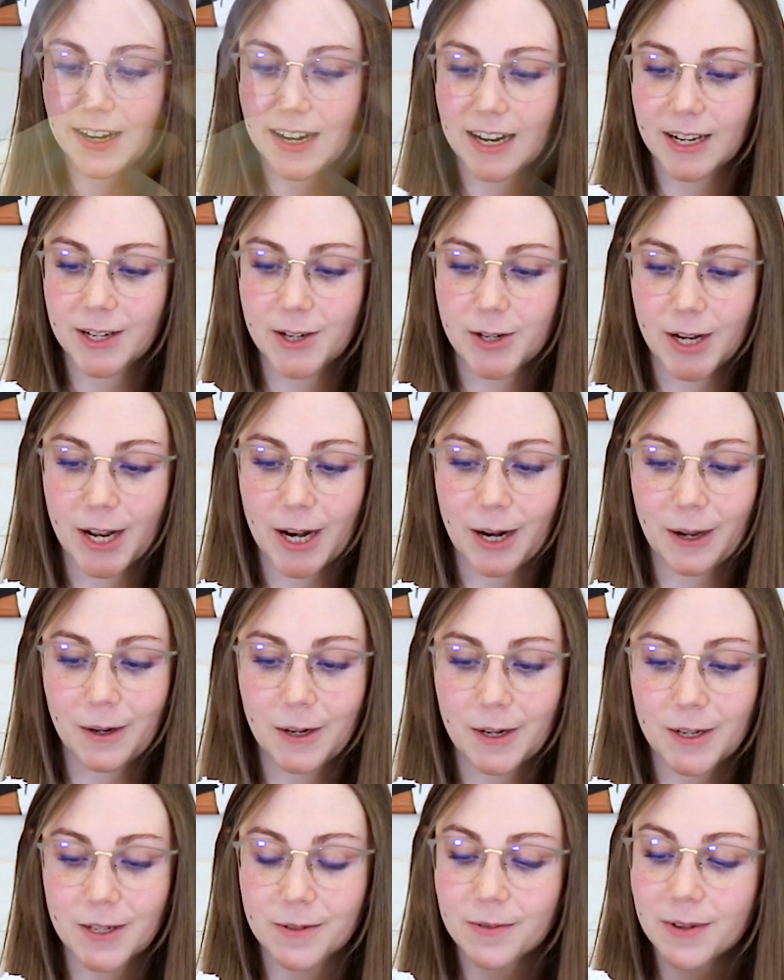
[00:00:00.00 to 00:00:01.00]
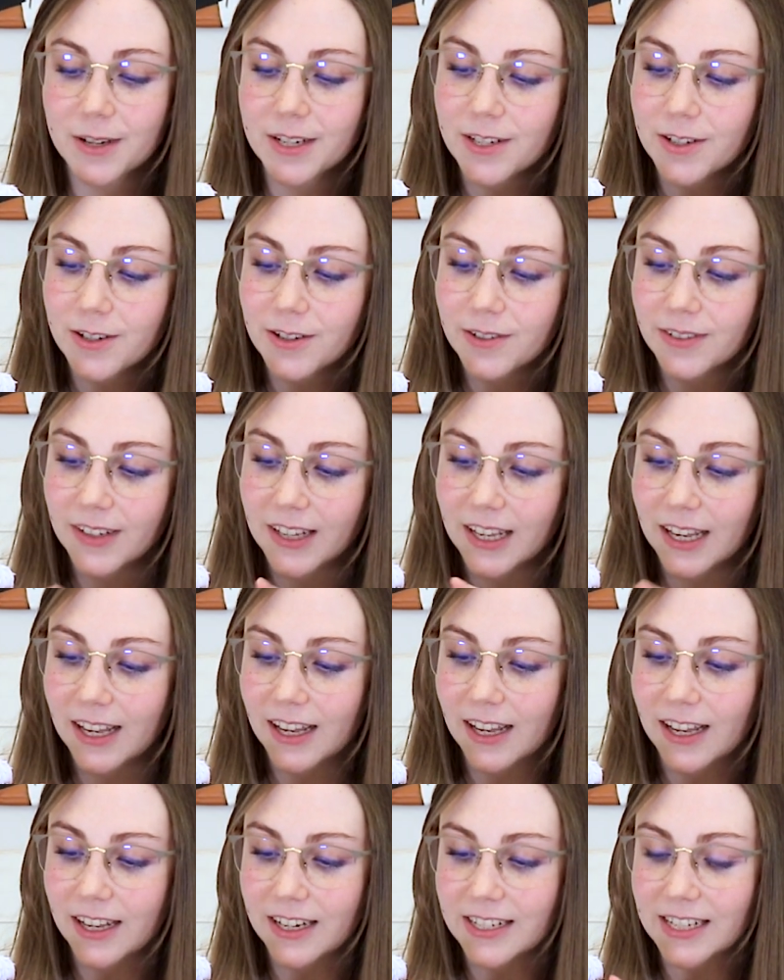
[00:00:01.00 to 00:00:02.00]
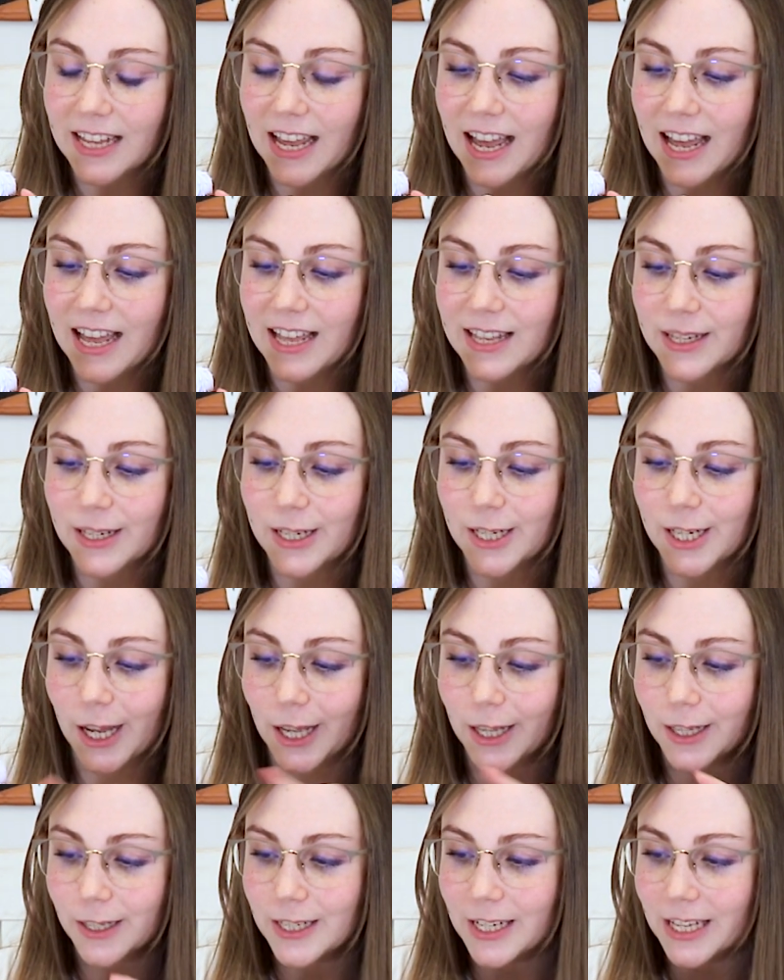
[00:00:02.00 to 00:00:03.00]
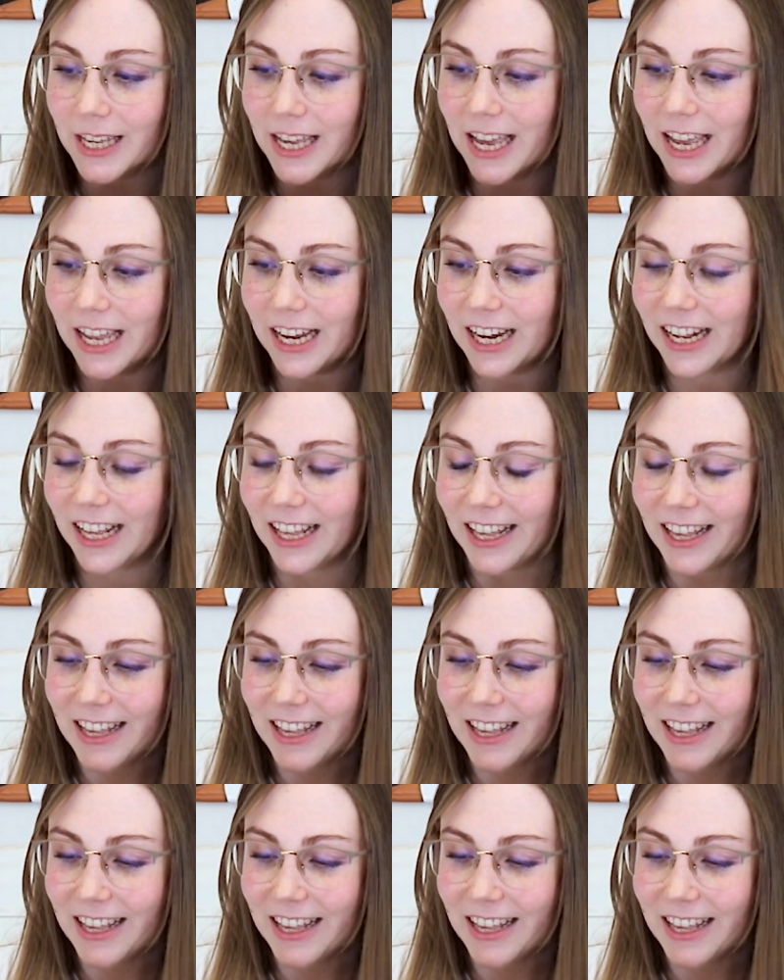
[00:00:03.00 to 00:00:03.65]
nice shading on his wrist over here and his hands and knuckles again.